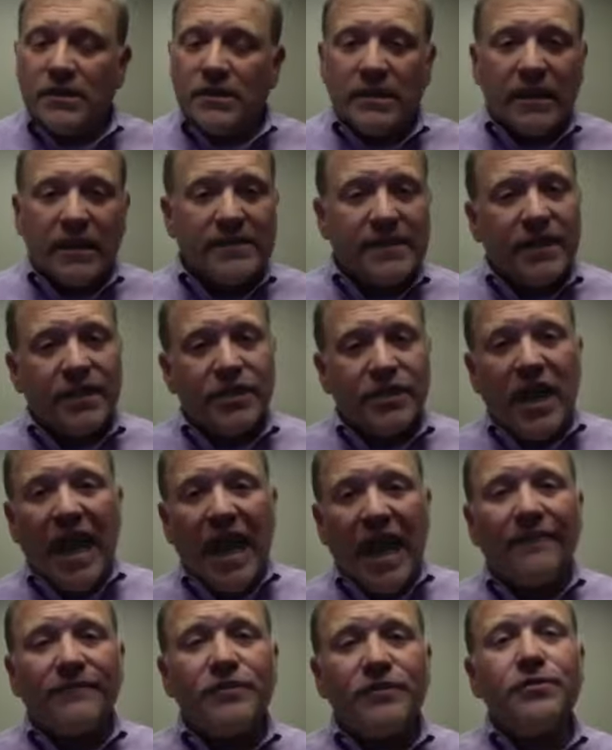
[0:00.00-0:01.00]
Not saying you
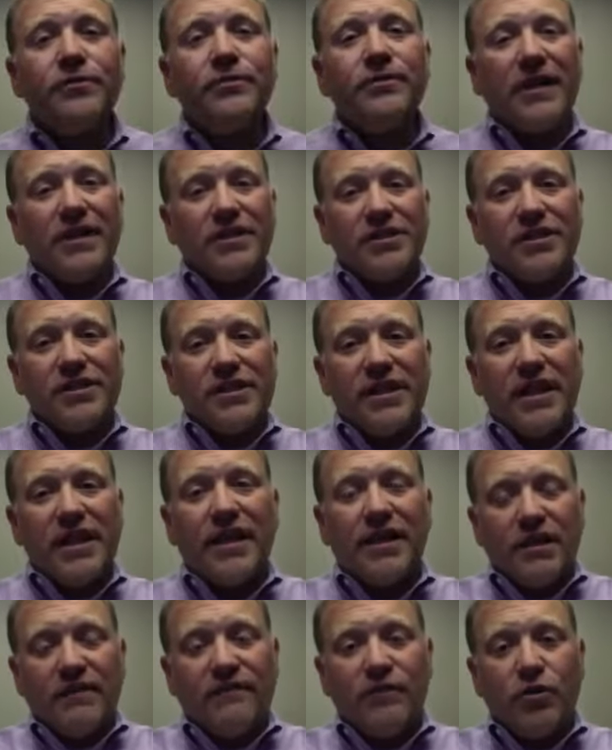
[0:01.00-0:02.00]
have to, you're just
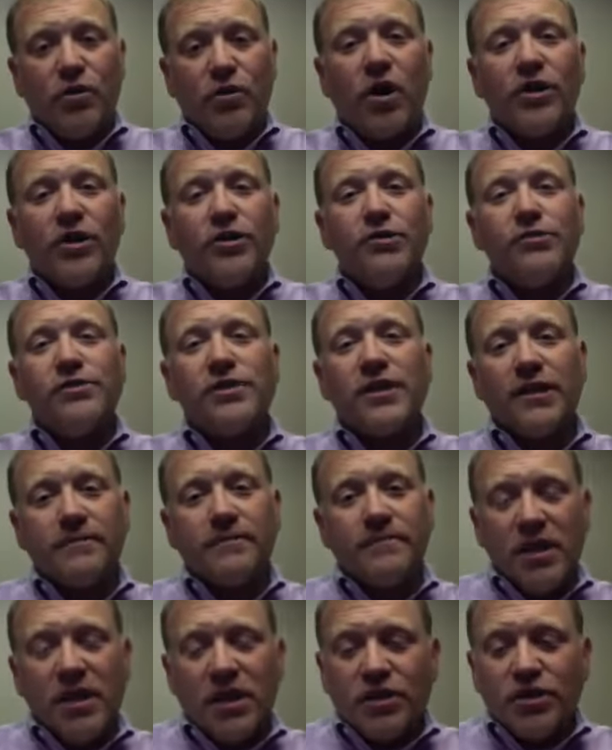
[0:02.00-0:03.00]
saying if you are using
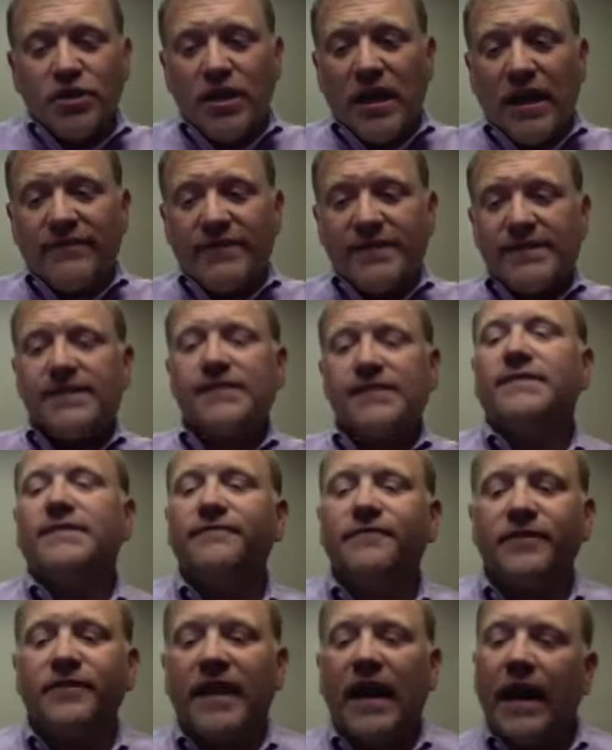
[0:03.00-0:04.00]
them, do you have a
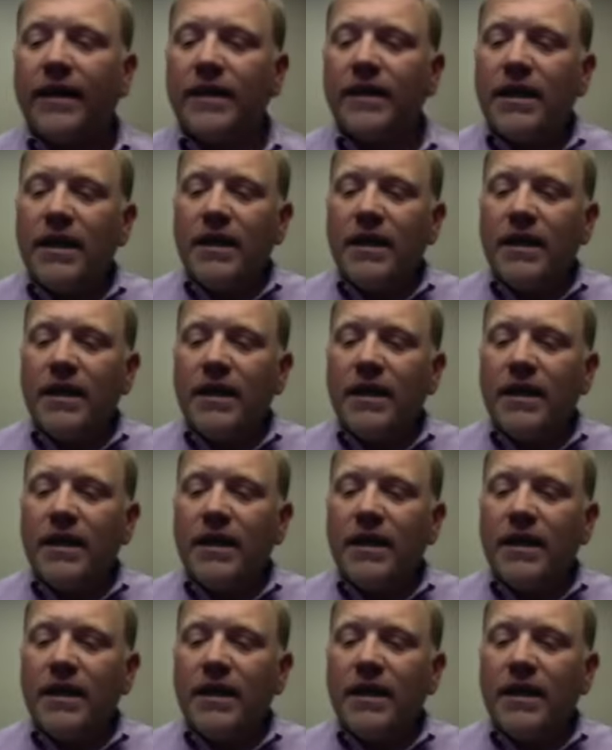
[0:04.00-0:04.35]
system for that?